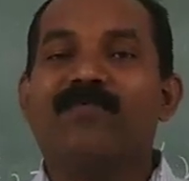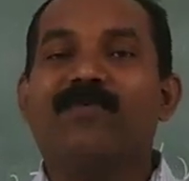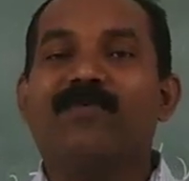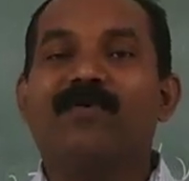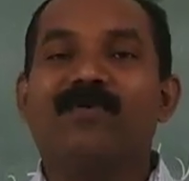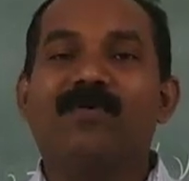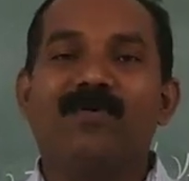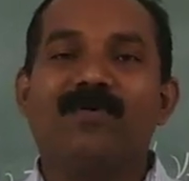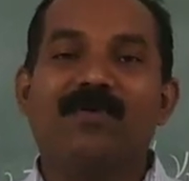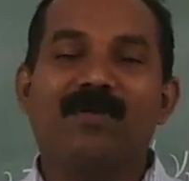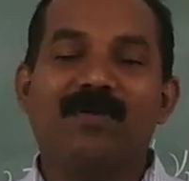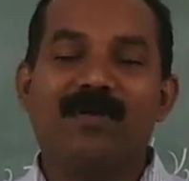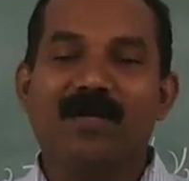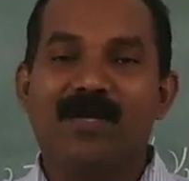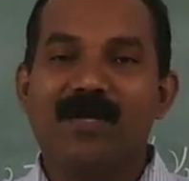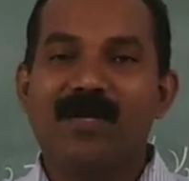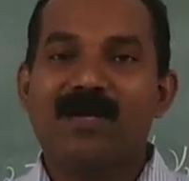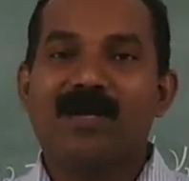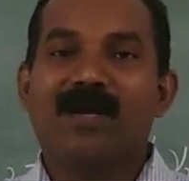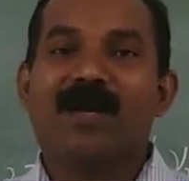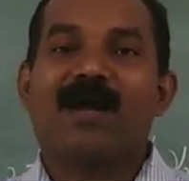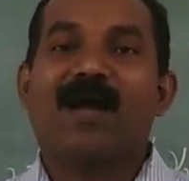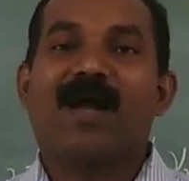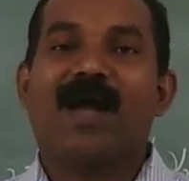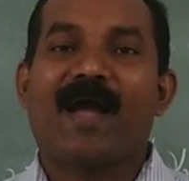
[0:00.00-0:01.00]
for
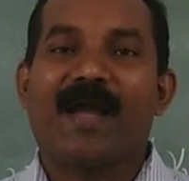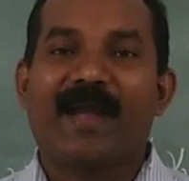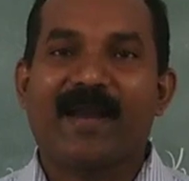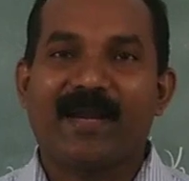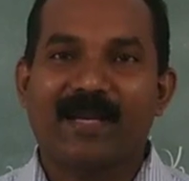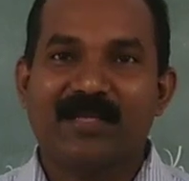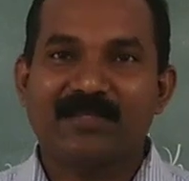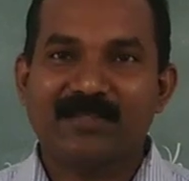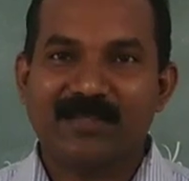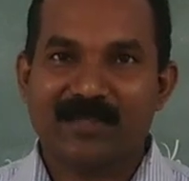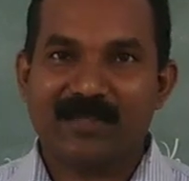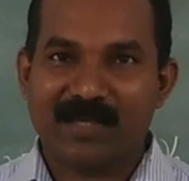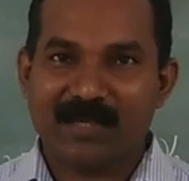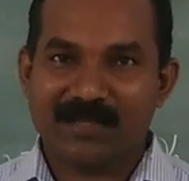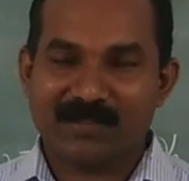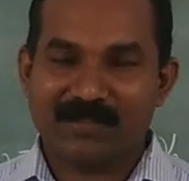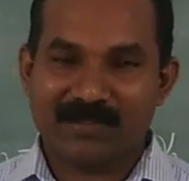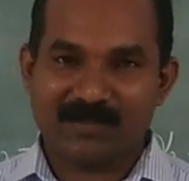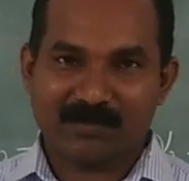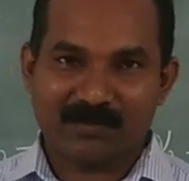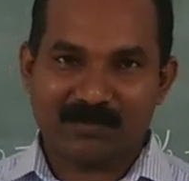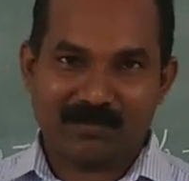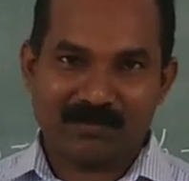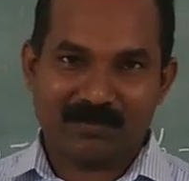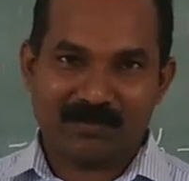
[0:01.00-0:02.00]
hydrogen
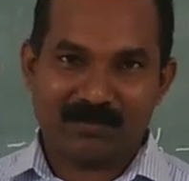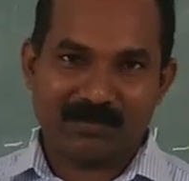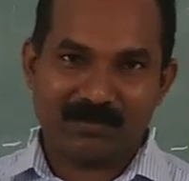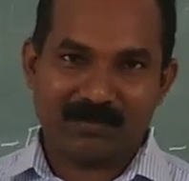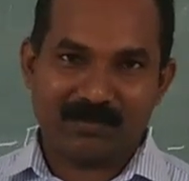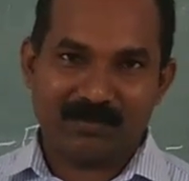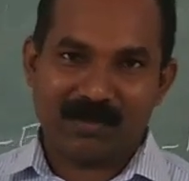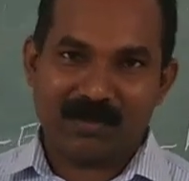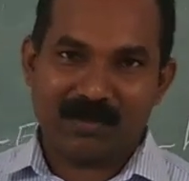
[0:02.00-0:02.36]
atom.